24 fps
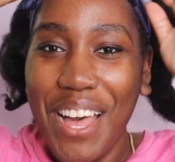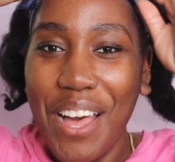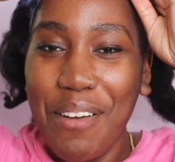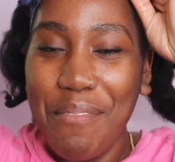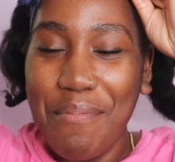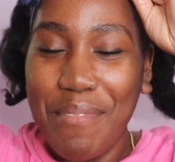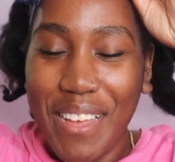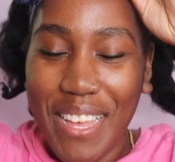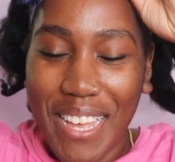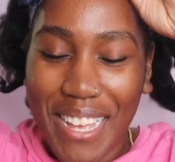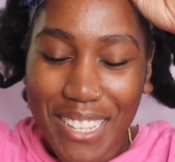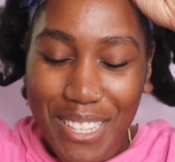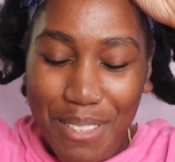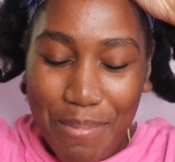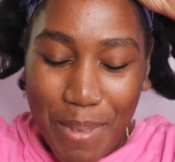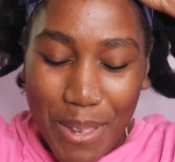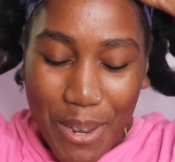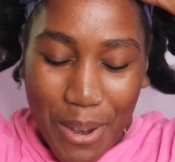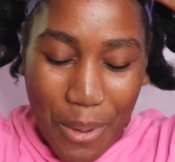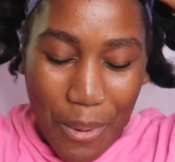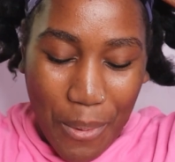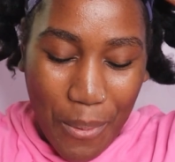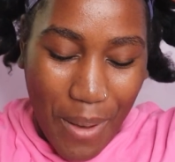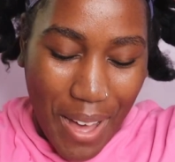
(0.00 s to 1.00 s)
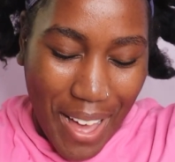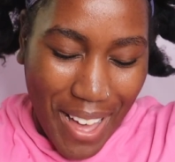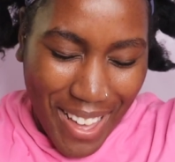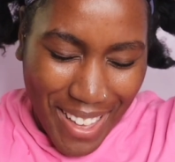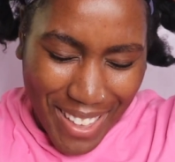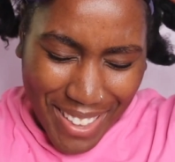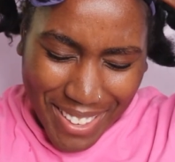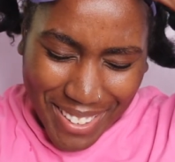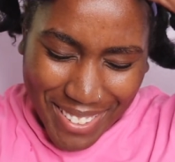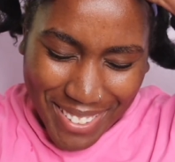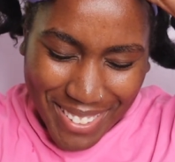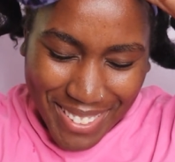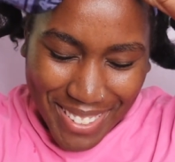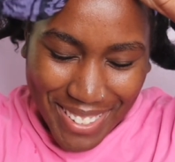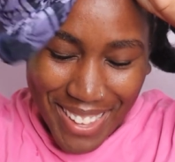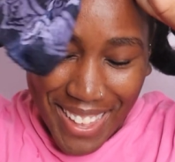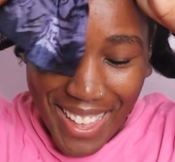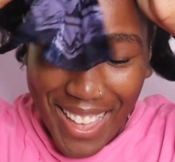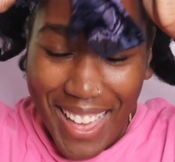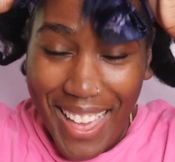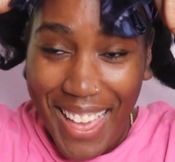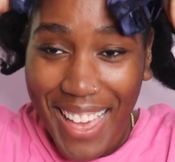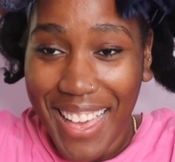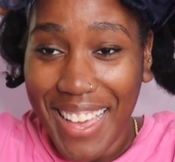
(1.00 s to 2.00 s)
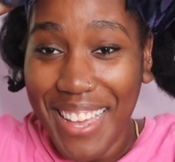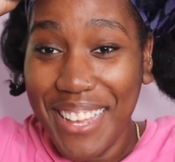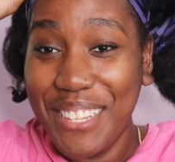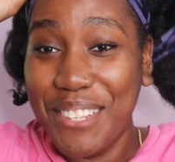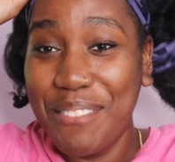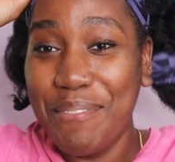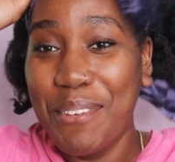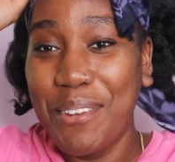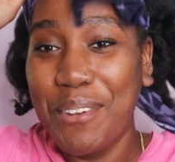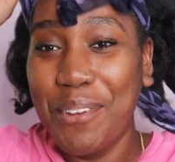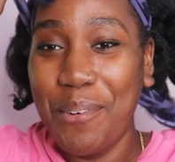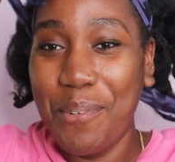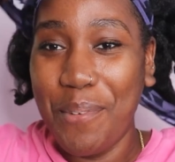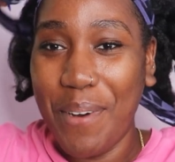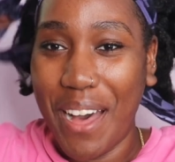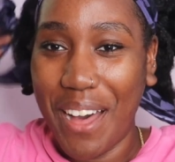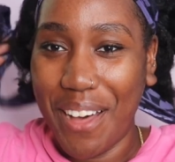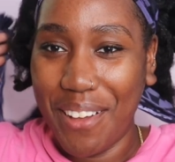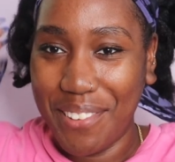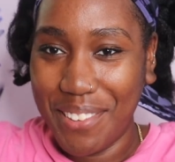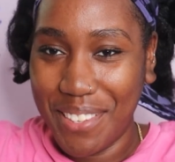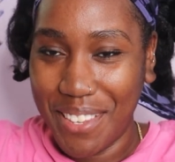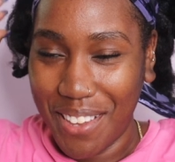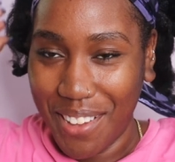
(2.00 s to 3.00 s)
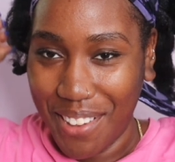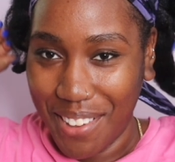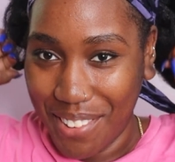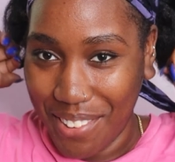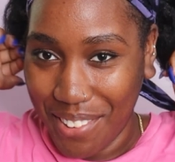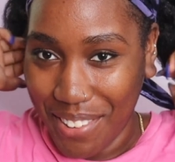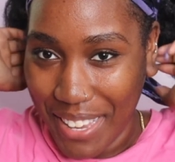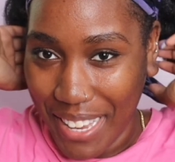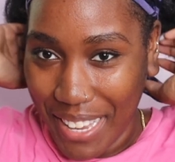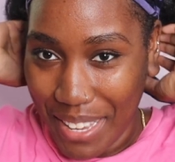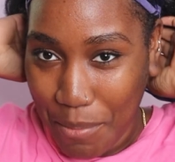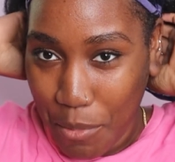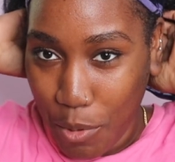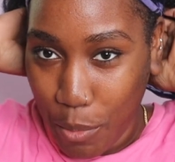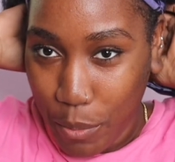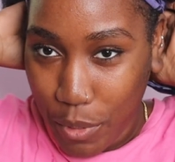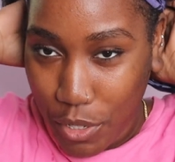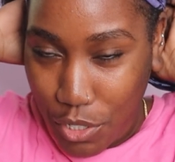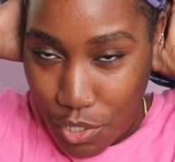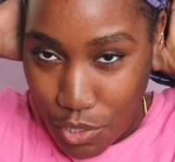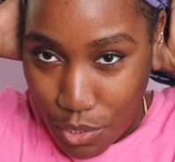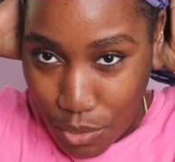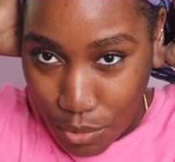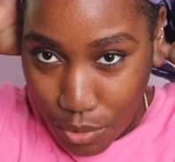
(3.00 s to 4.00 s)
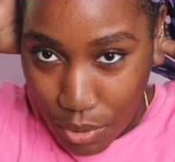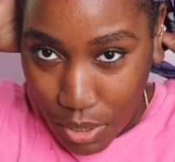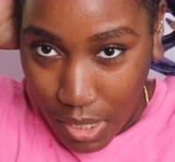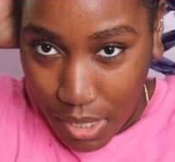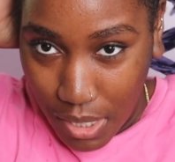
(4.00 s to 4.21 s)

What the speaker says: But it's been a while. It's been a while, y'all. Okay, moment of truth.